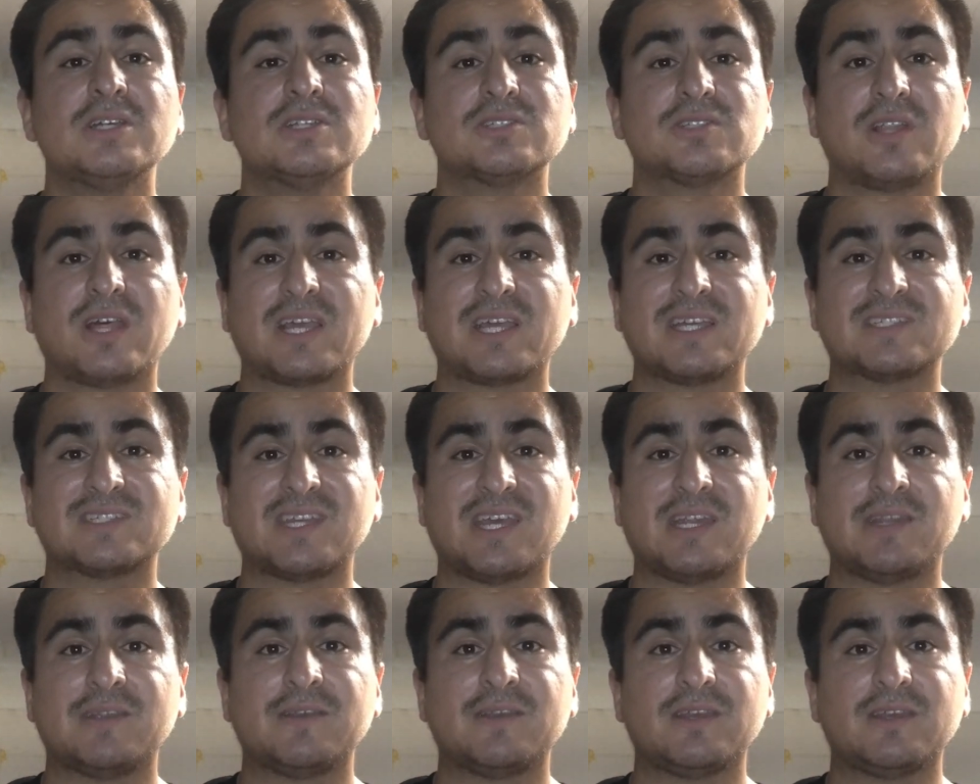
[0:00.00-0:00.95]
So like I
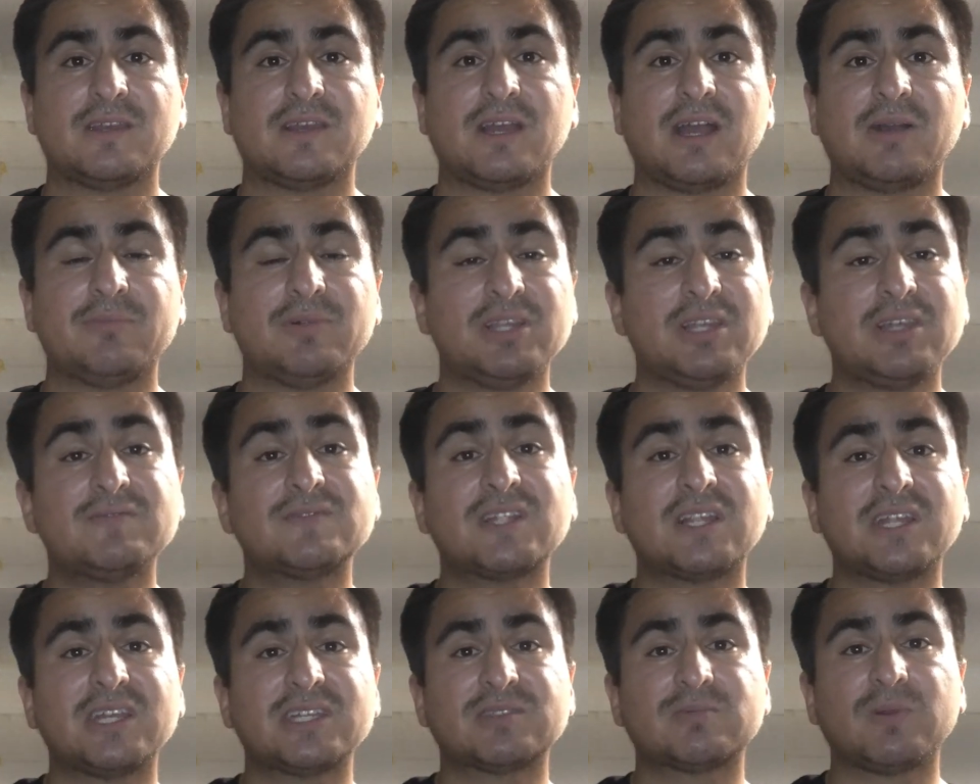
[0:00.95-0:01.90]
said, I'm gonna leave
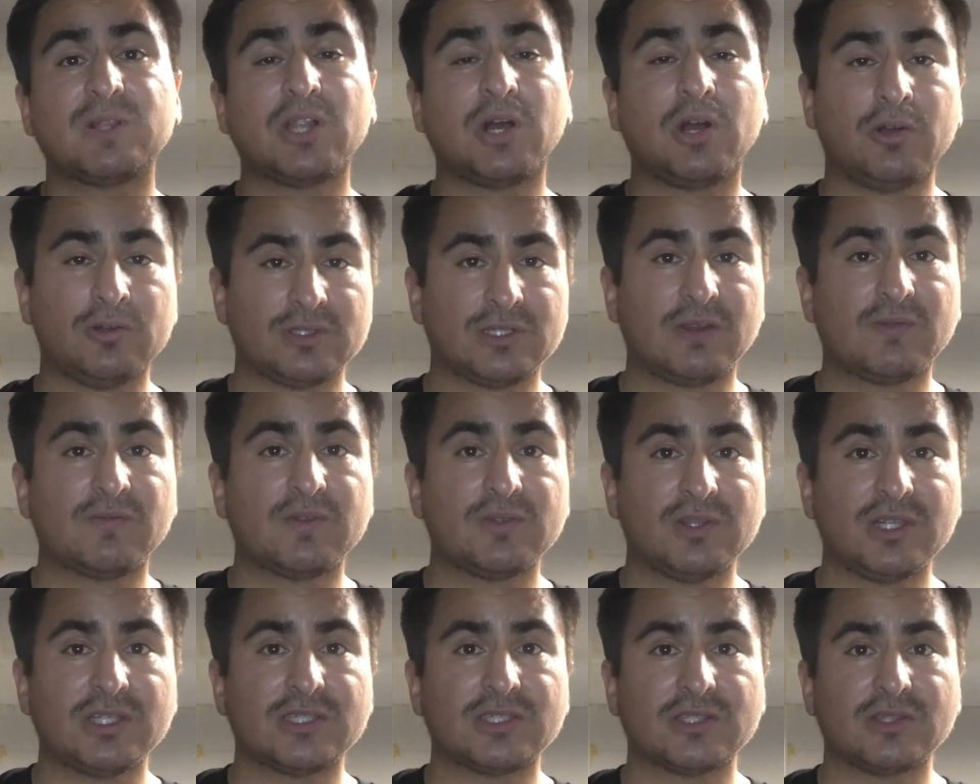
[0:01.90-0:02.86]
the links below if
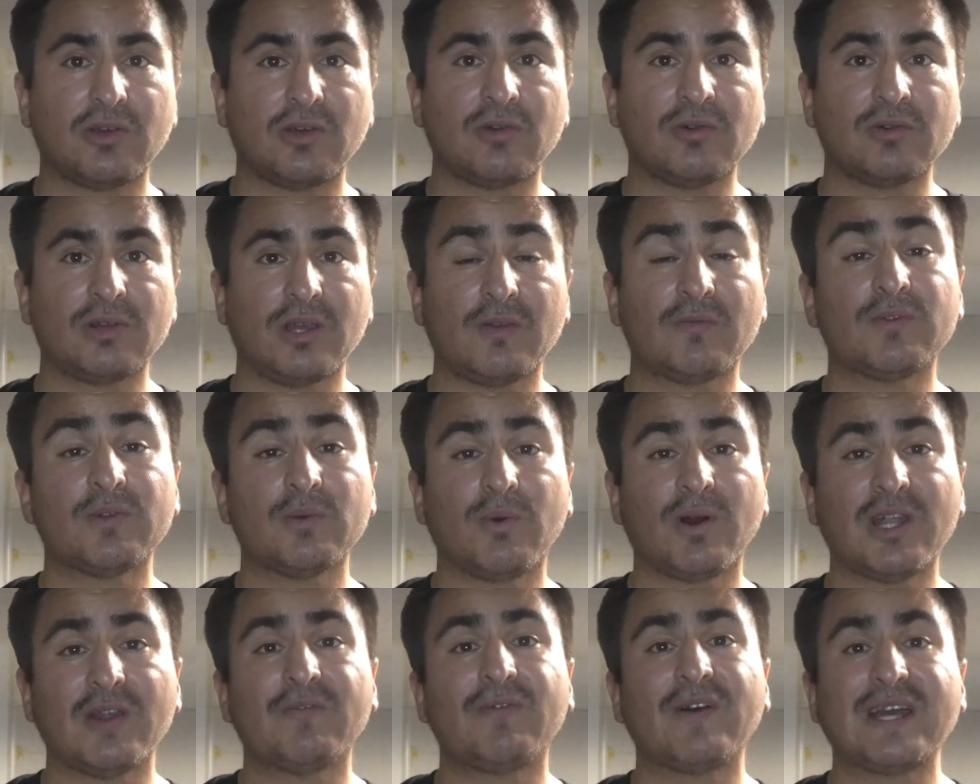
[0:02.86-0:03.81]
you need to know, if you
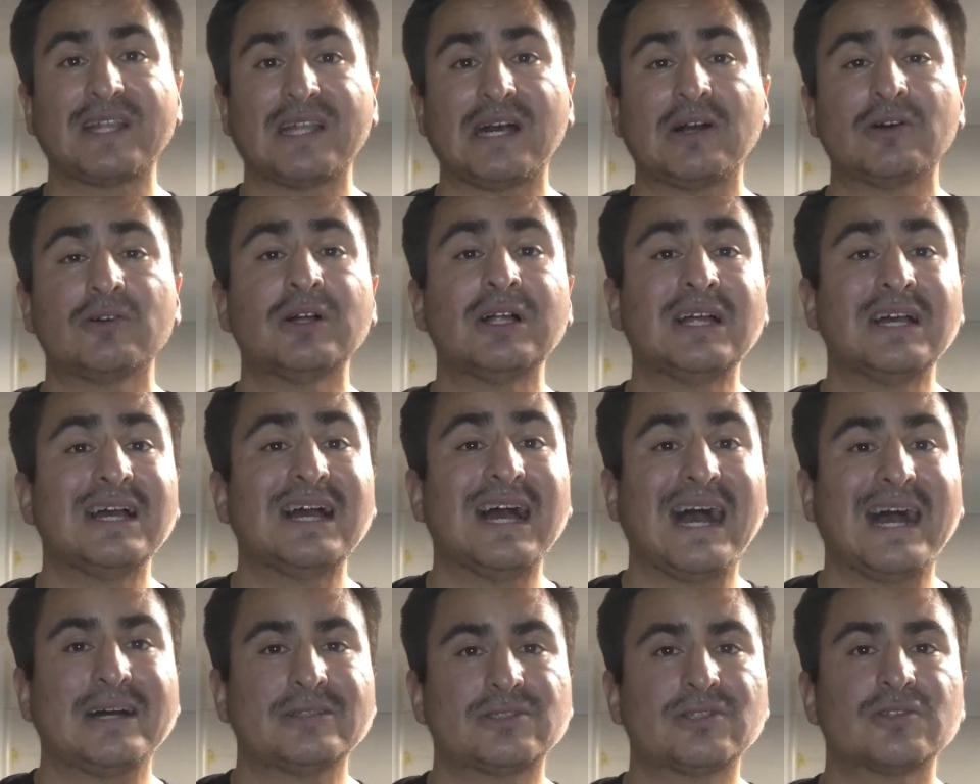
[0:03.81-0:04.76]
want to find out
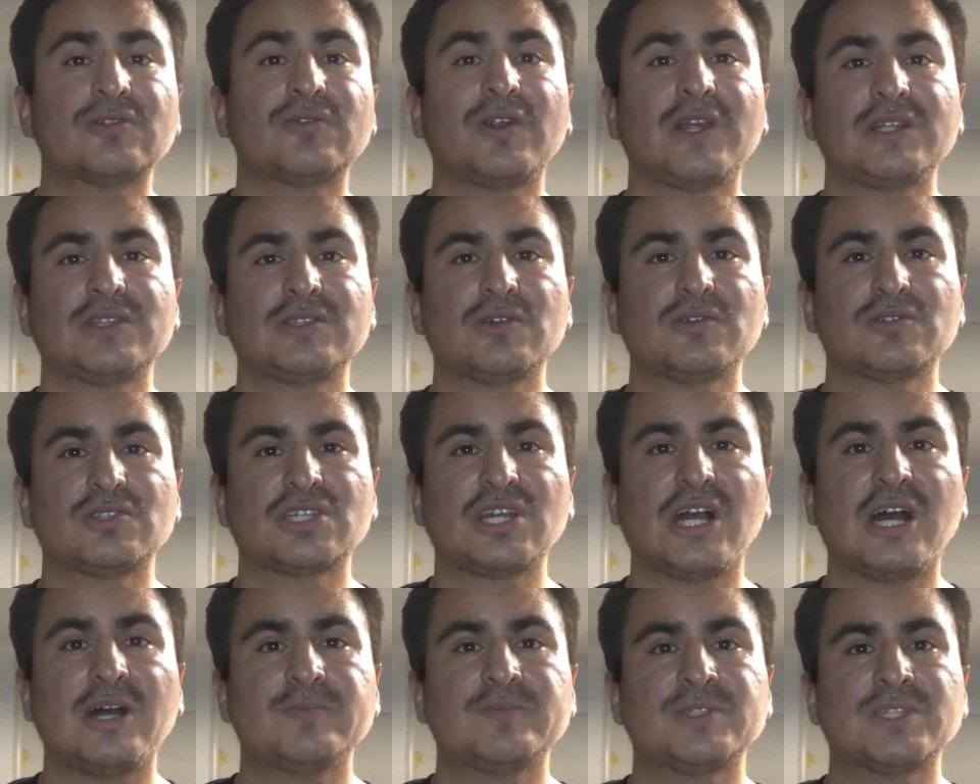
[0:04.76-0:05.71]
how to create those
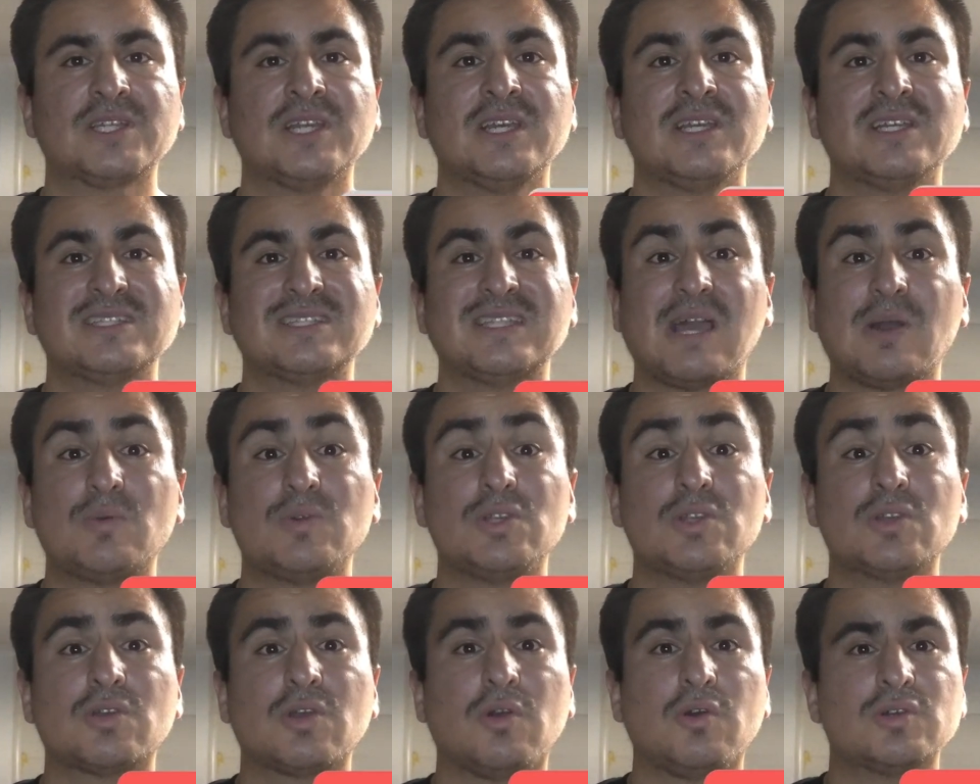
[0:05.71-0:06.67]
shops. That way
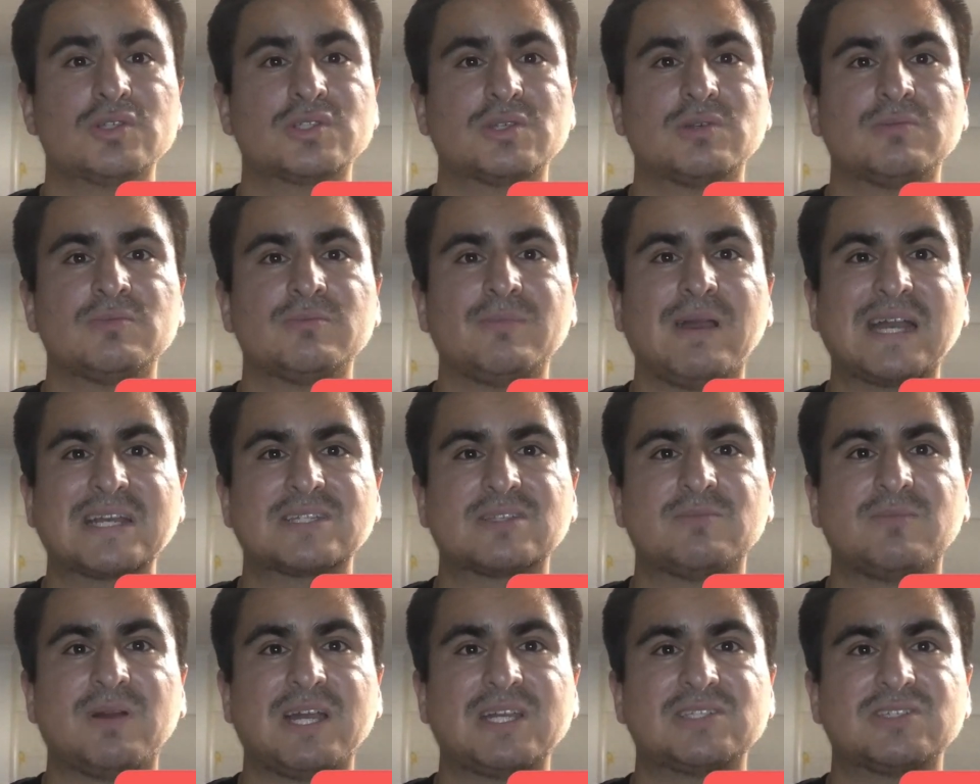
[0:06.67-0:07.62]
you can also
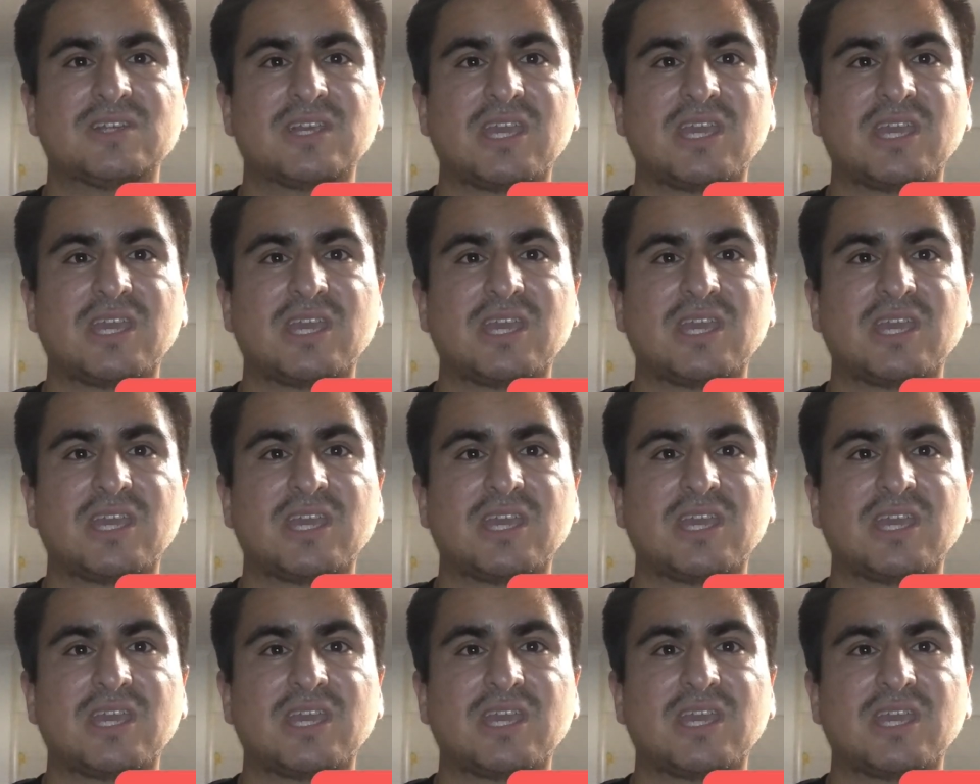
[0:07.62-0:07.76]
maximize your